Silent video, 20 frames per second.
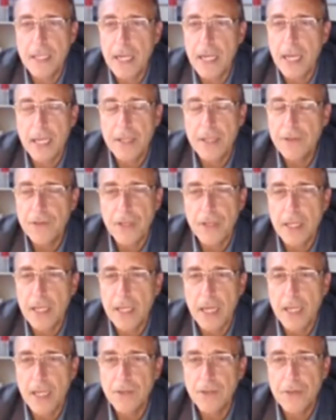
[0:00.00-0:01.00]
nice
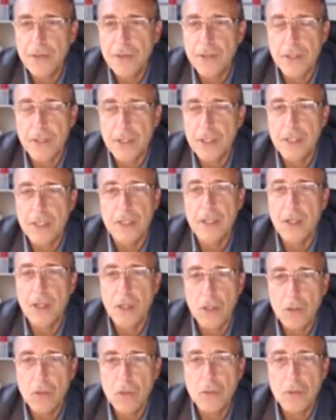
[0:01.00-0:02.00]

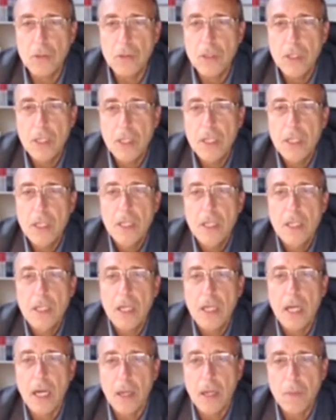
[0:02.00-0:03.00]
clue.
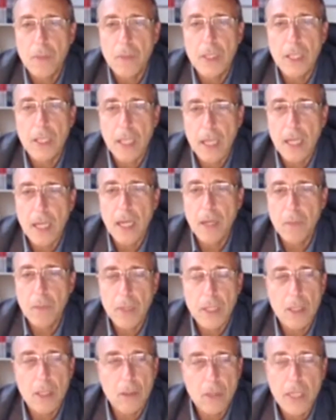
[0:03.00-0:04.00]
I
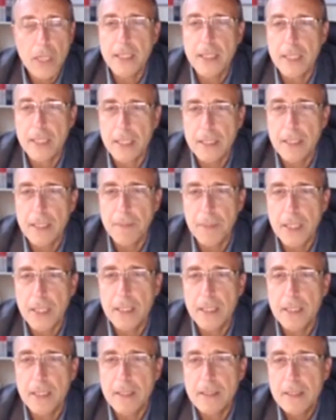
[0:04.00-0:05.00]
will look at it. I
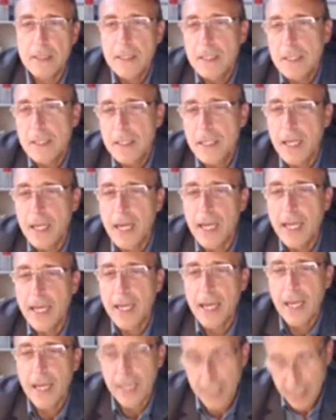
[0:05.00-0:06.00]
mean,
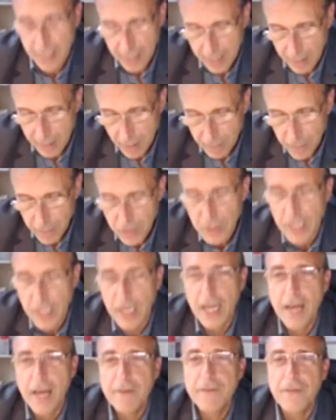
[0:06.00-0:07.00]
I obviously
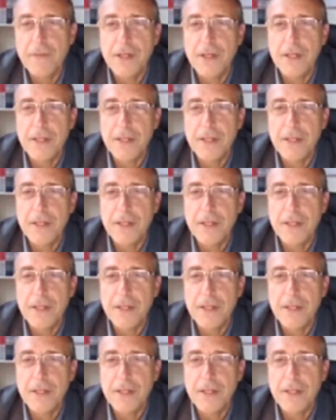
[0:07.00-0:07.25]
love